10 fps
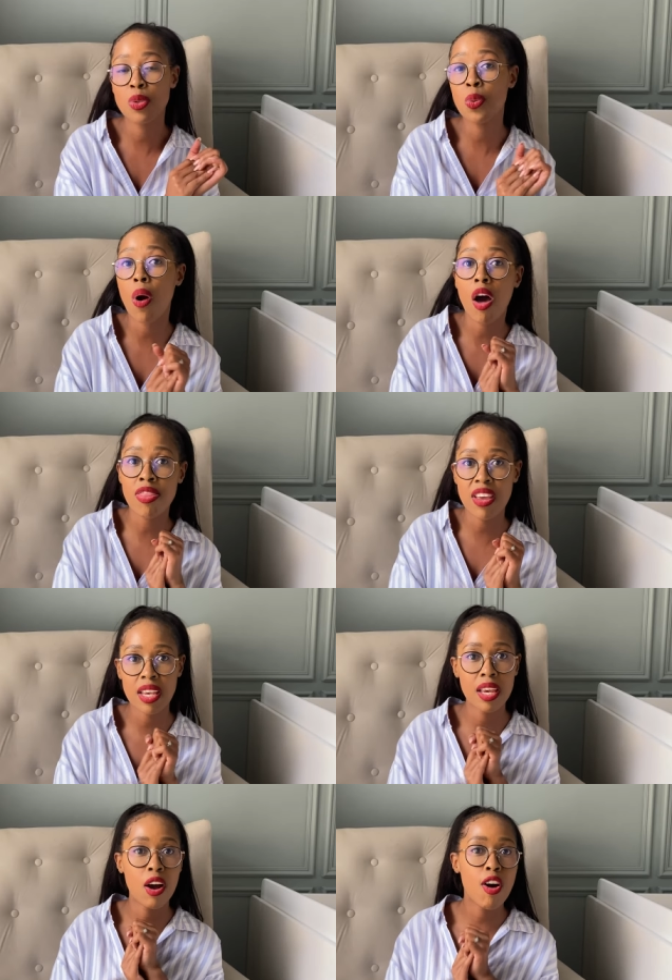who are
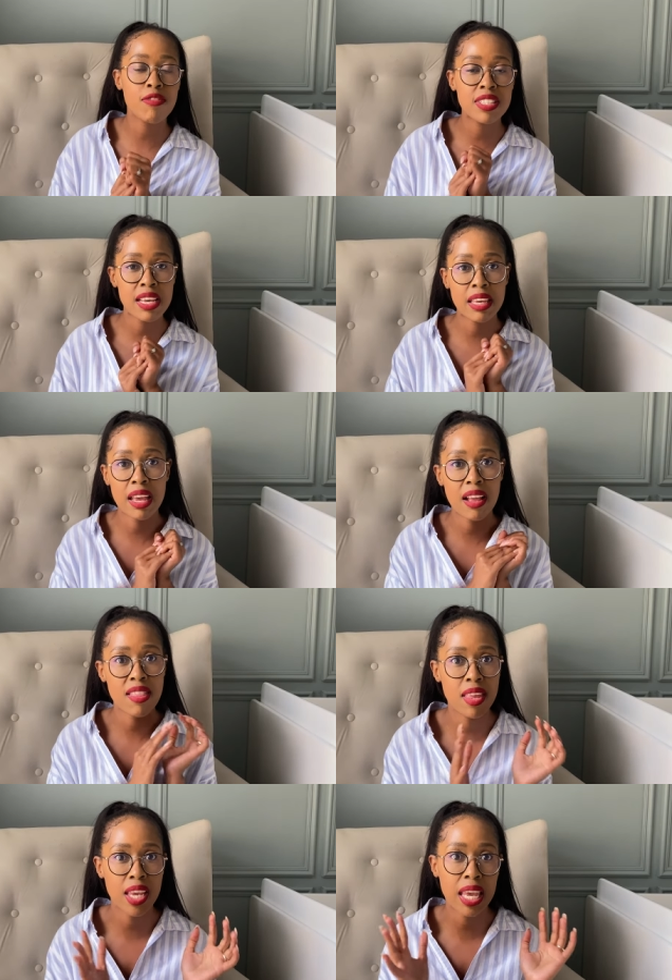thinking of taking
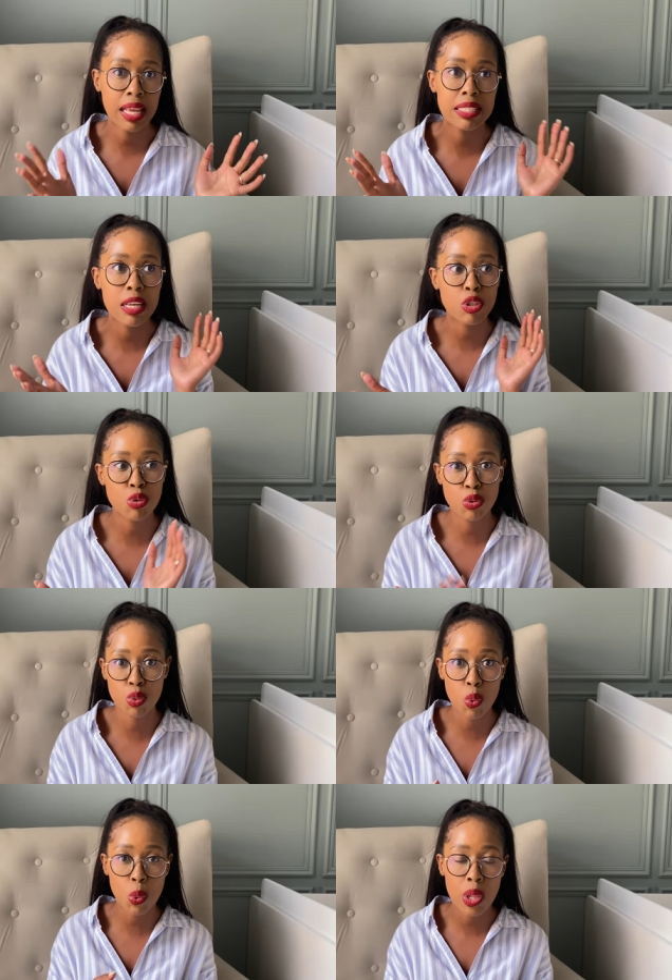their kids to
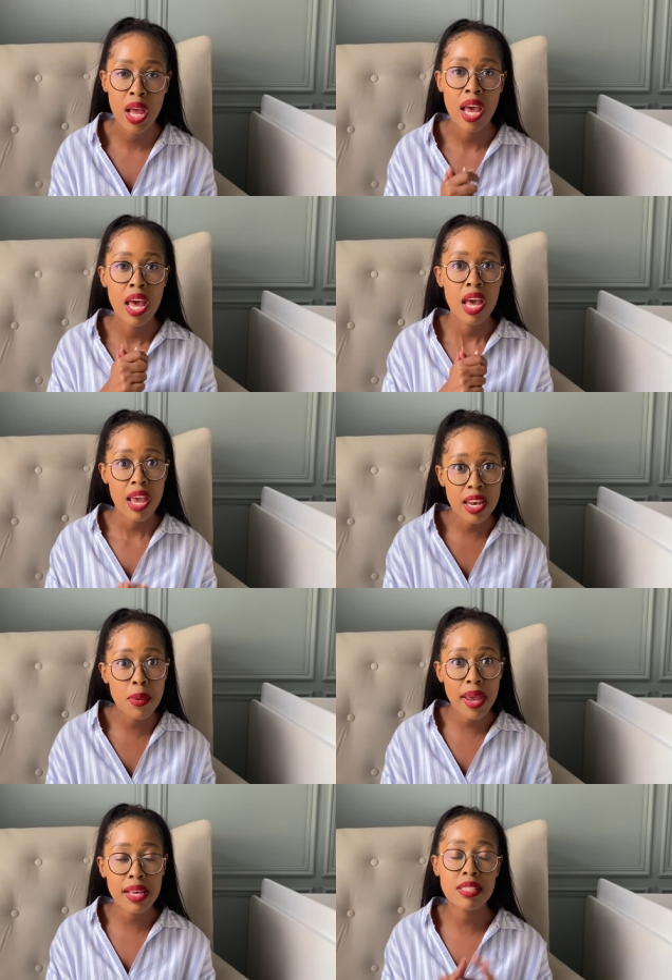school.
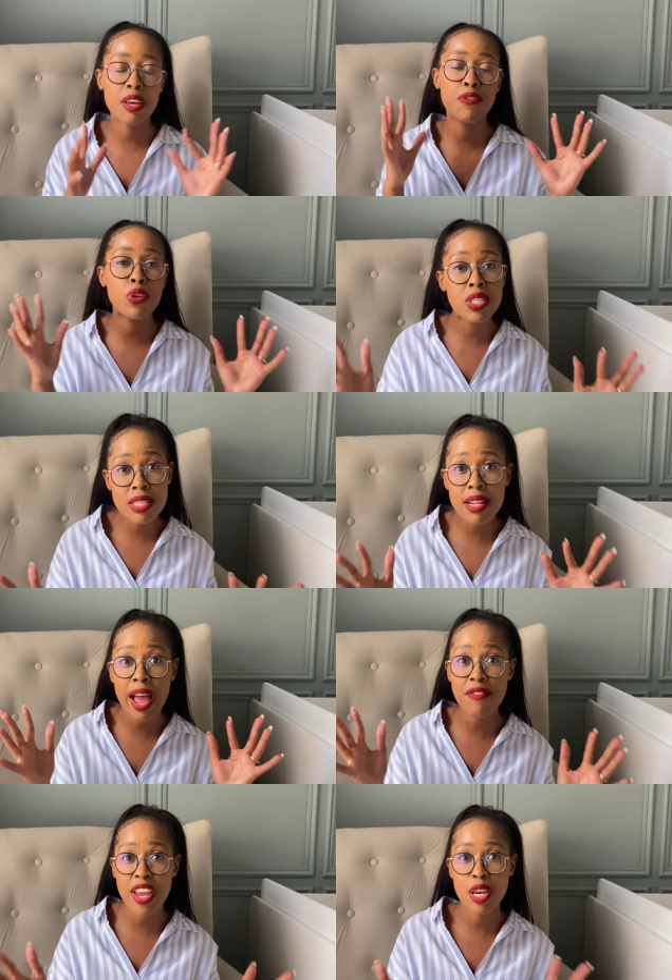Anyways, if you still
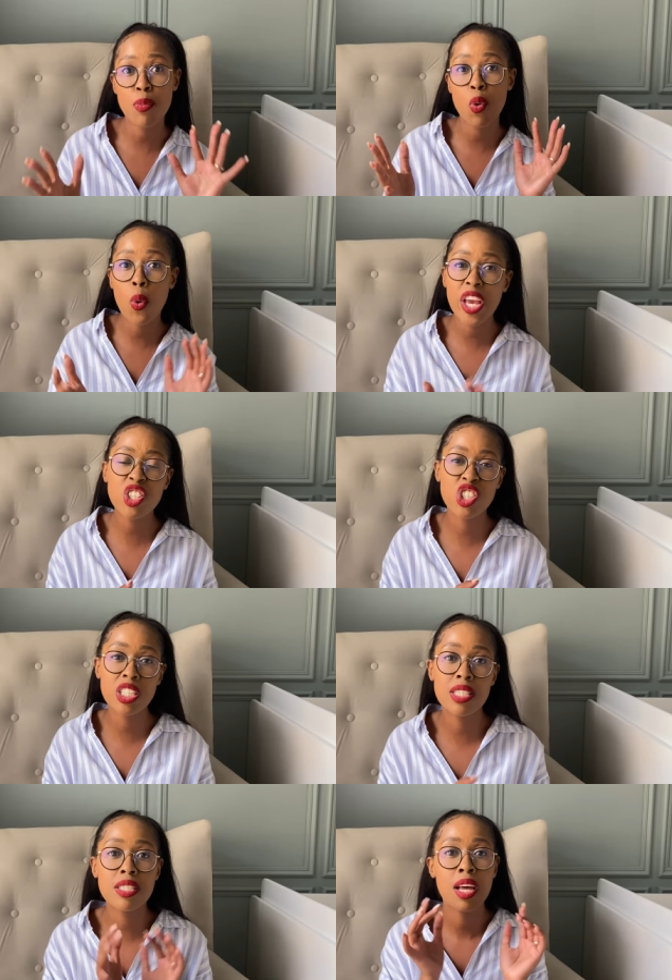have any more
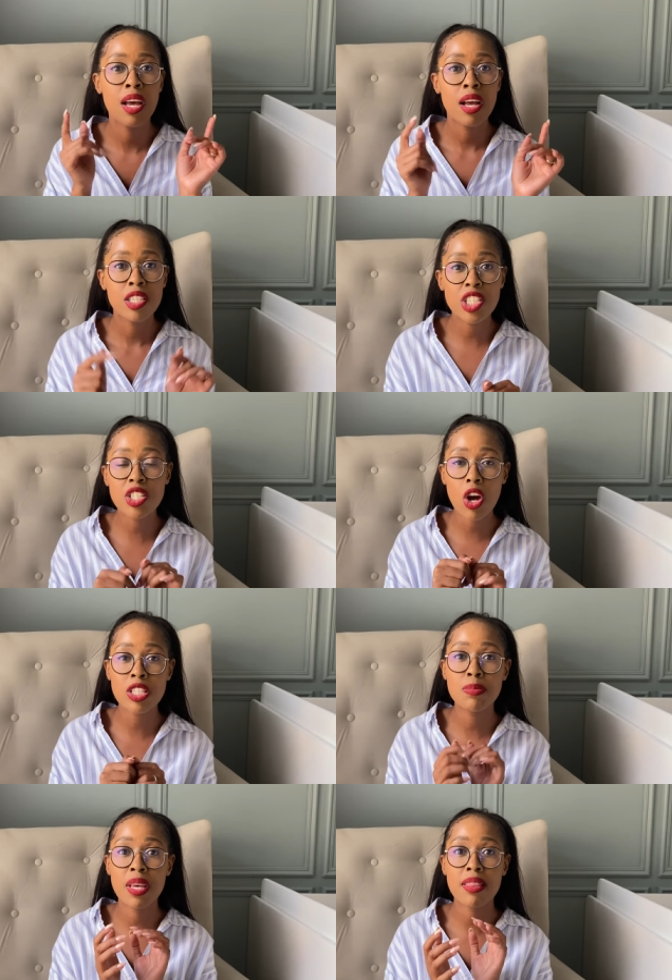questions, just
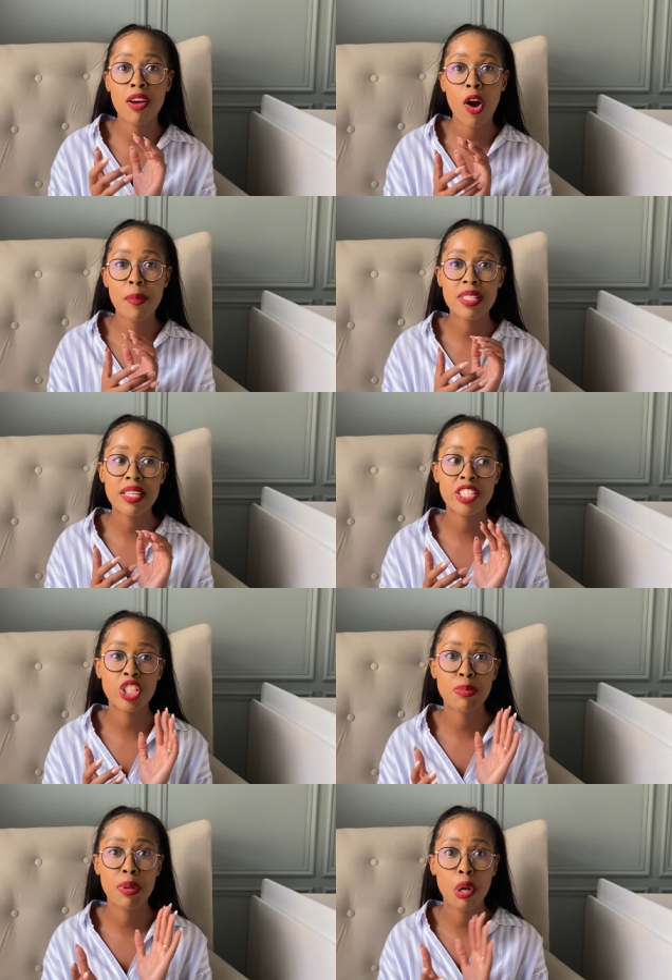ask me in the comment
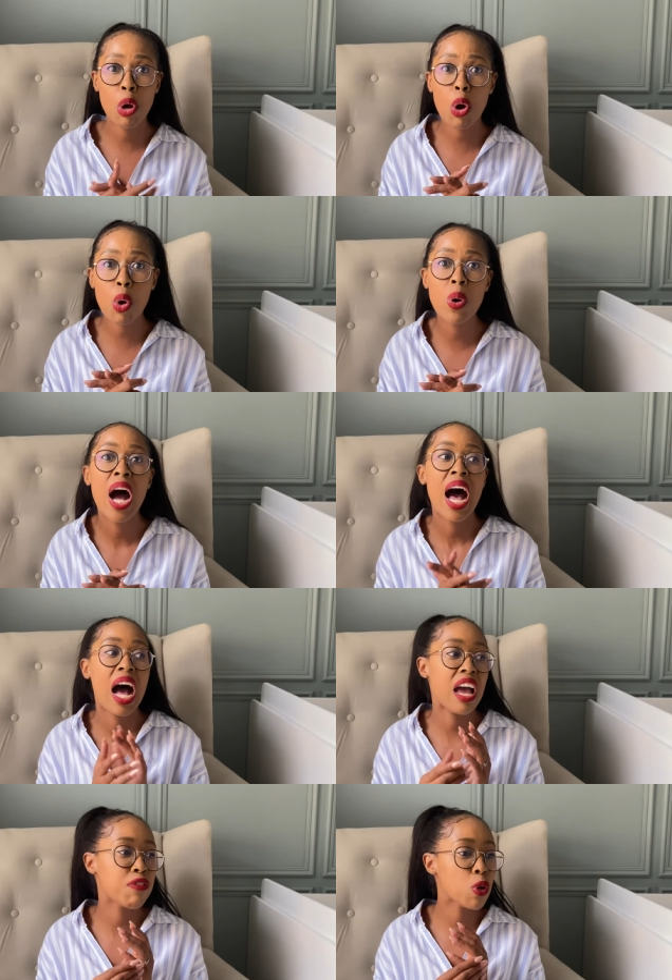section below.
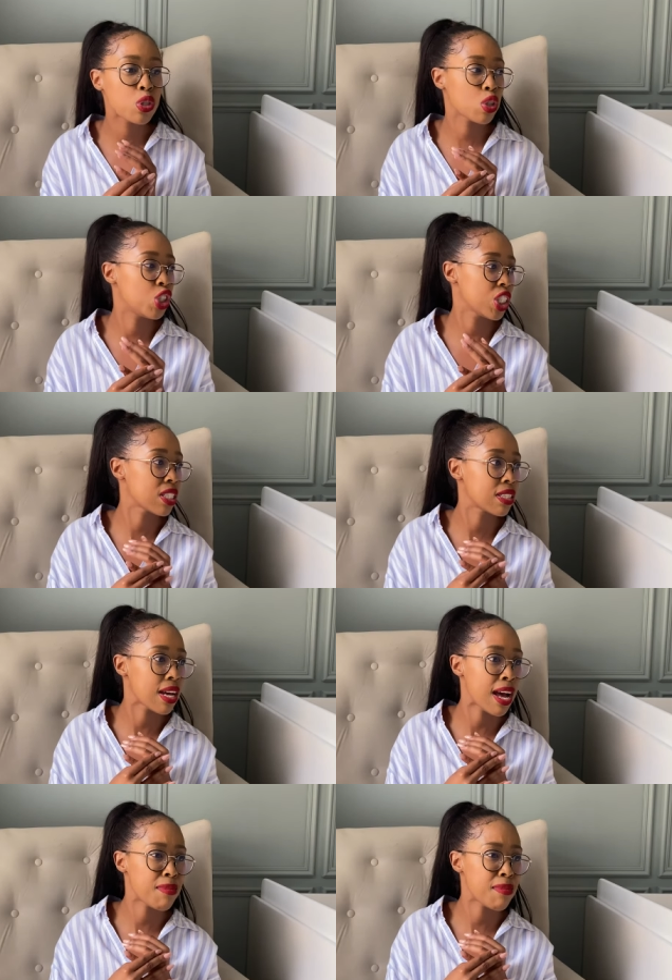I've also just